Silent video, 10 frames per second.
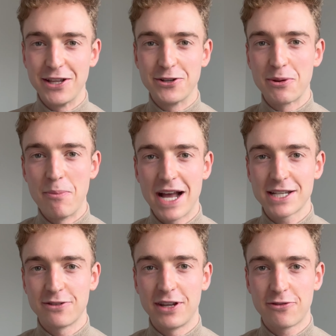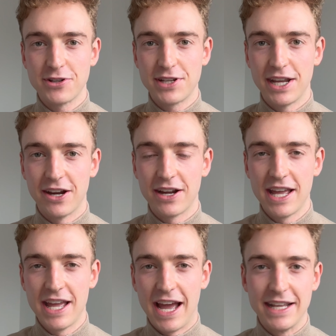there's a massive difference here,
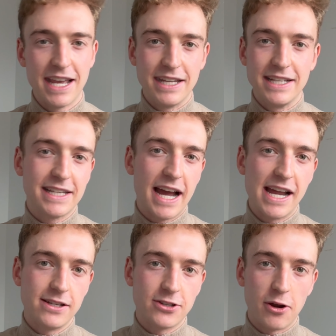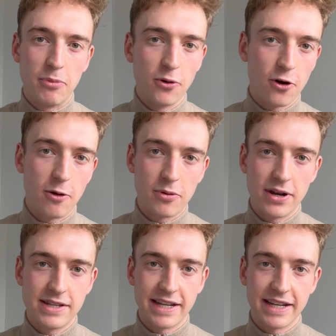and yet these guys are both
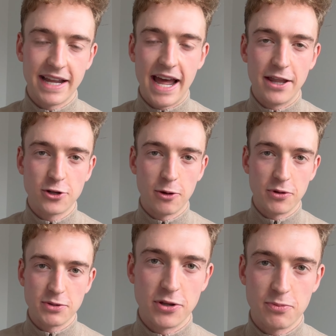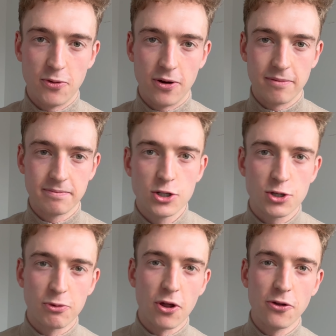operating at the top of the sport. So with all
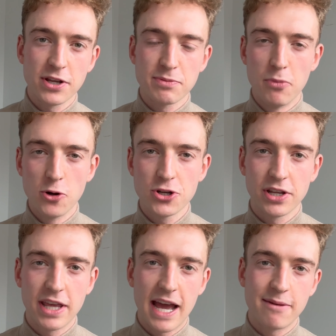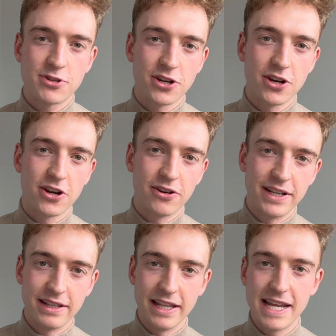this motion capture and
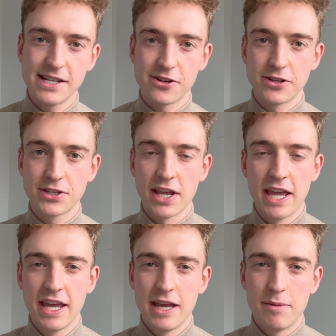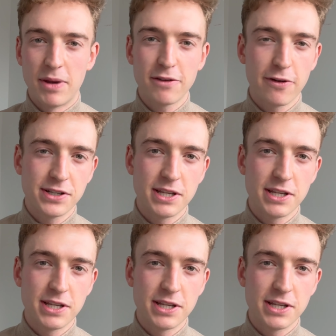lasers, bike fitters seem to be